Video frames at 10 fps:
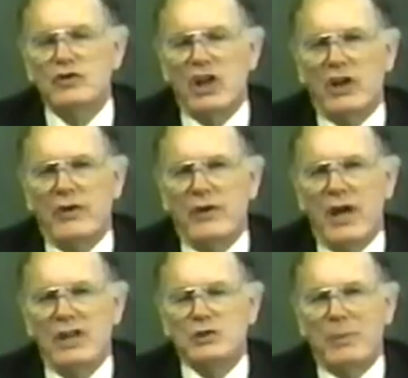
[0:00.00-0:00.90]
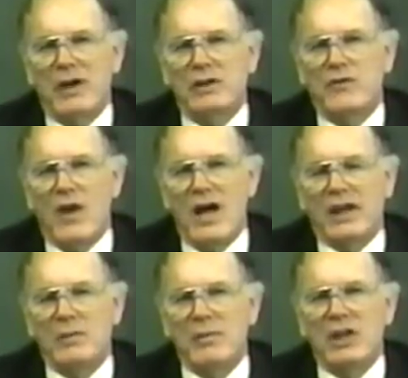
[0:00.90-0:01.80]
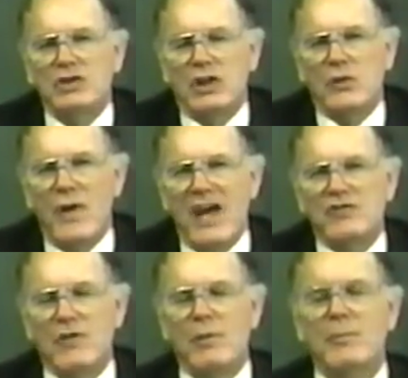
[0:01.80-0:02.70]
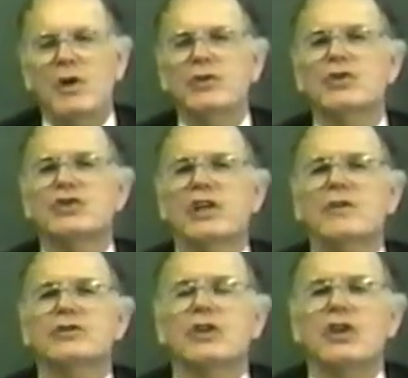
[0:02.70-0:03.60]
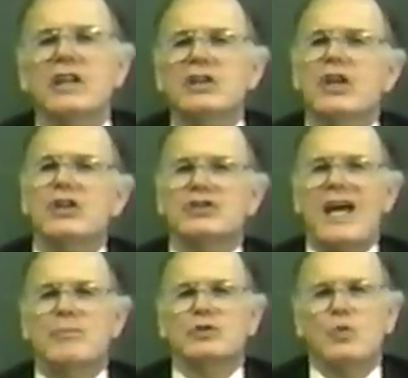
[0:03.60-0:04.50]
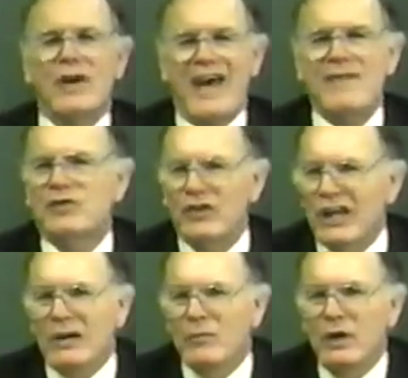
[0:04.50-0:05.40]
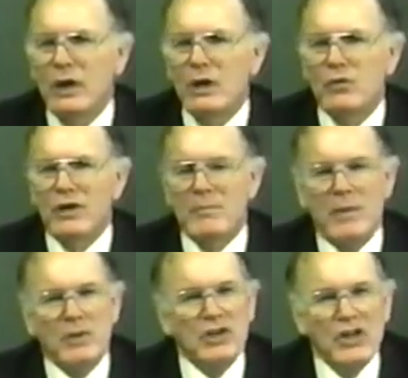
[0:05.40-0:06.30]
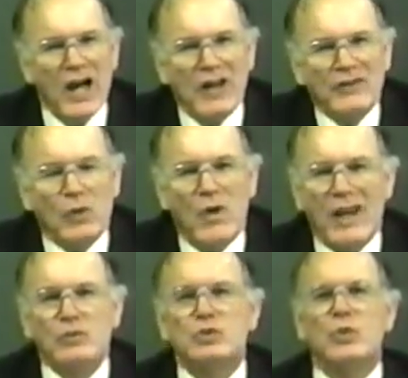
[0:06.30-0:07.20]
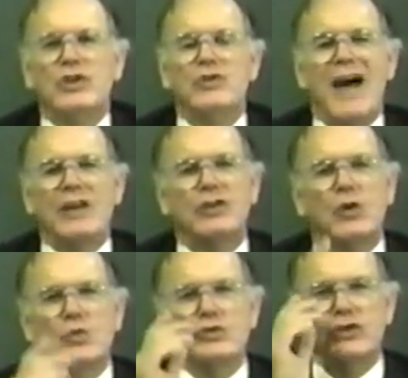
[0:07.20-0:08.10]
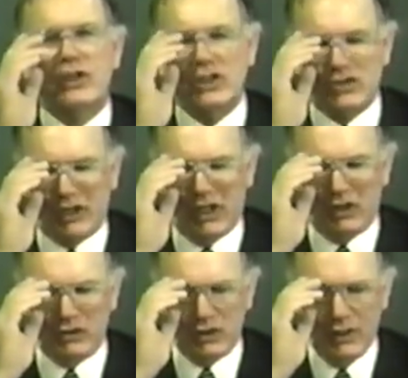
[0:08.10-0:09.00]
shall enter not sparing the flock, and men shall arise from among yourselves to lead the disciples away after them. Remember you not that while I was with you, I told you these things.